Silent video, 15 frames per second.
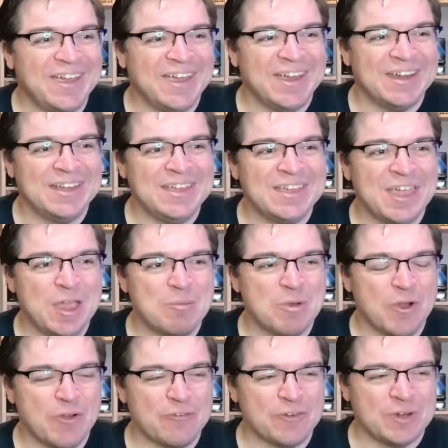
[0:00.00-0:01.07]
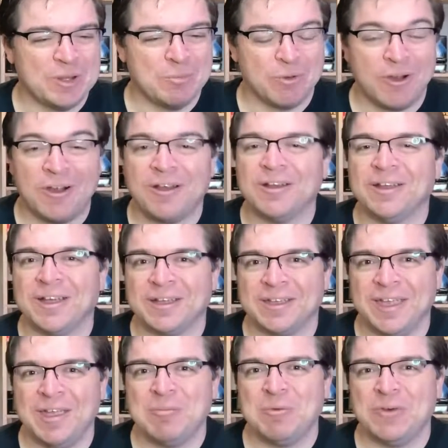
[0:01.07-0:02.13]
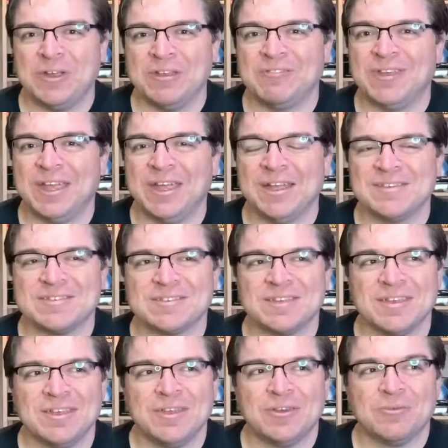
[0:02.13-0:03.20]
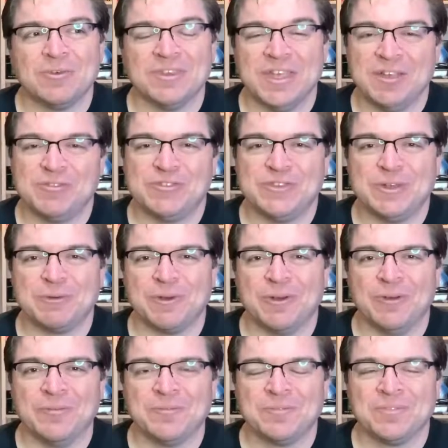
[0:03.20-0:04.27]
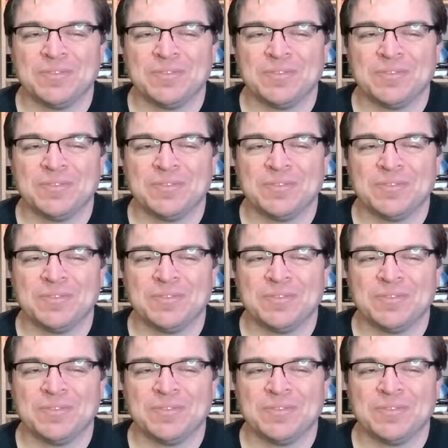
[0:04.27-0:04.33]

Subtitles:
And he came over and he brought a Game Boy Advanced with F-Zero.